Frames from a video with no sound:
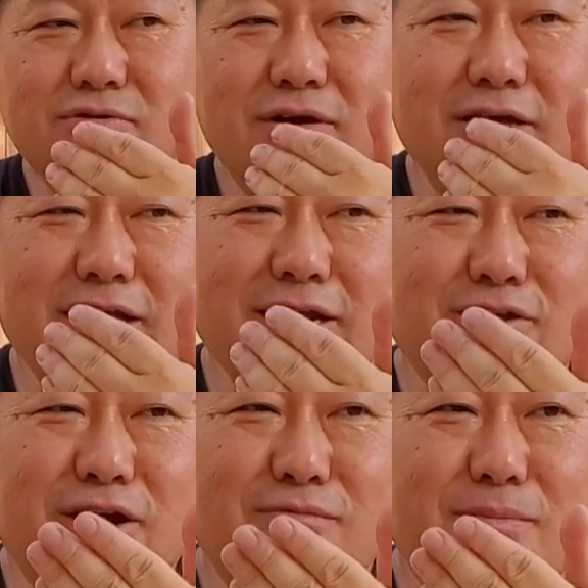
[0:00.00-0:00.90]
eating and
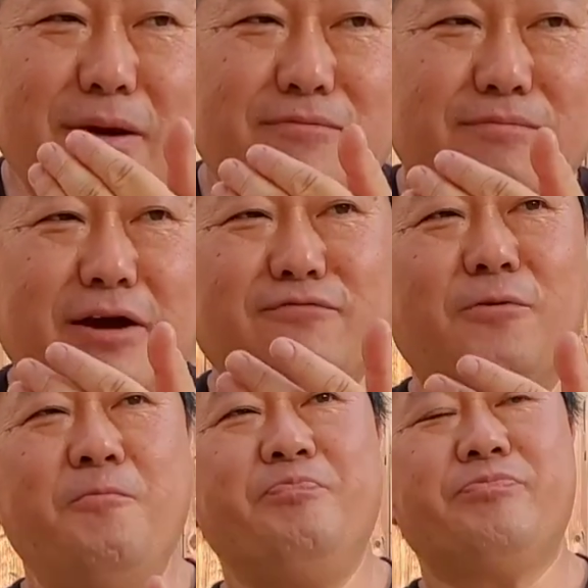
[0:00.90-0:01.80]
talking about my phone.
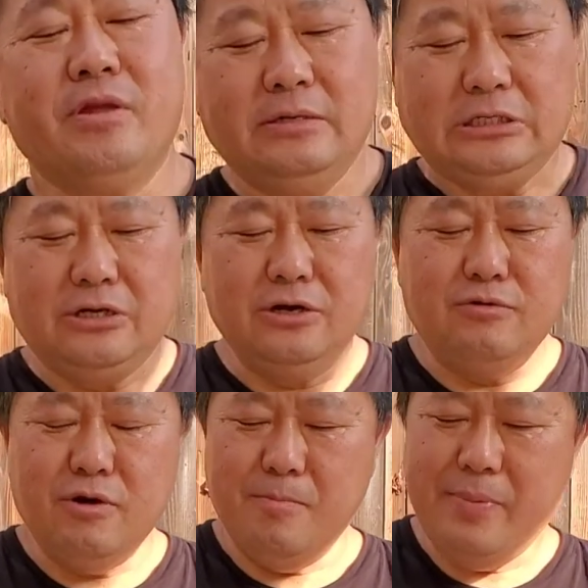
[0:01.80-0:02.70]
They cook
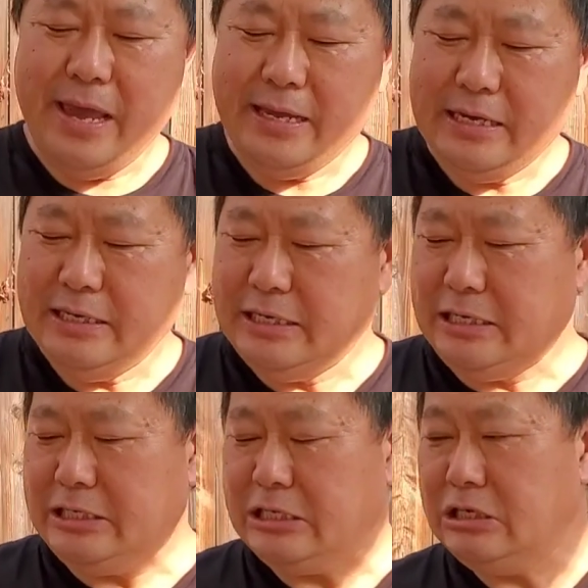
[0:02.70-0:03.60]
with bacon,
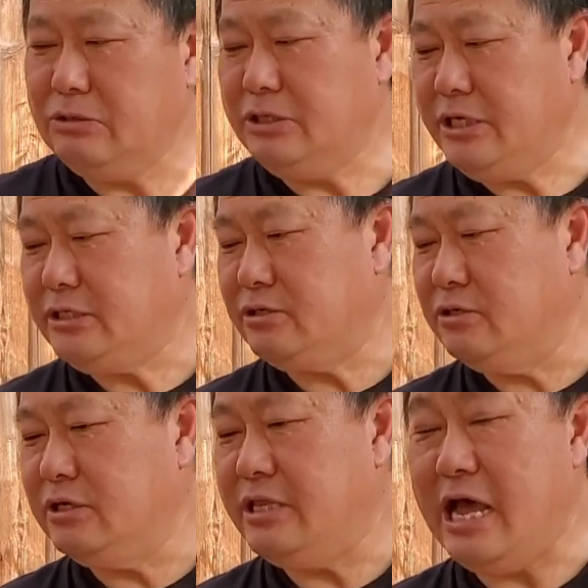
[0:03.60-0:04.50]
they cook with this and
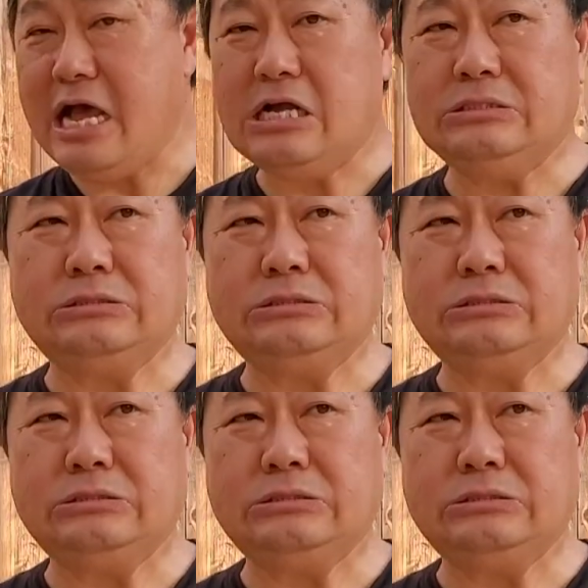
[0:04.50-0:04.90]
cooking that.